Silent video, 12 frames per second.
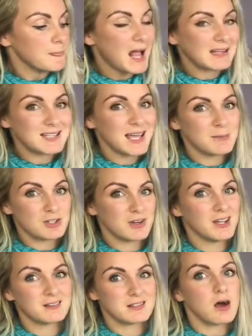I take my
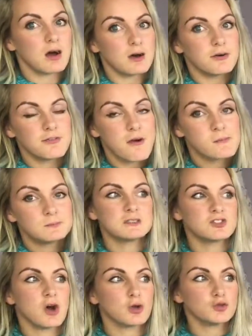trainers off.
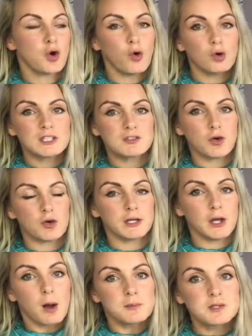It's not totally
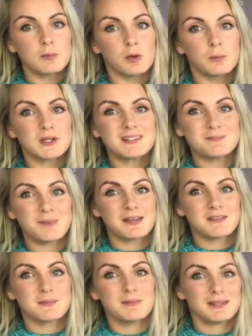optimal, but it's
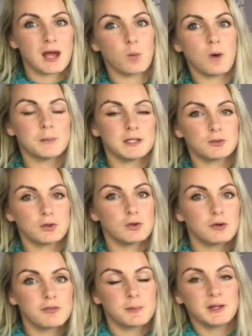better than me like wobbling all
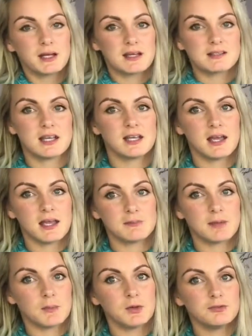over the place in
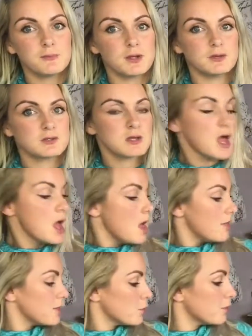my movements.
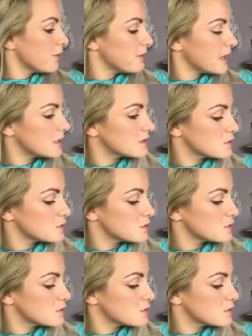The other thing is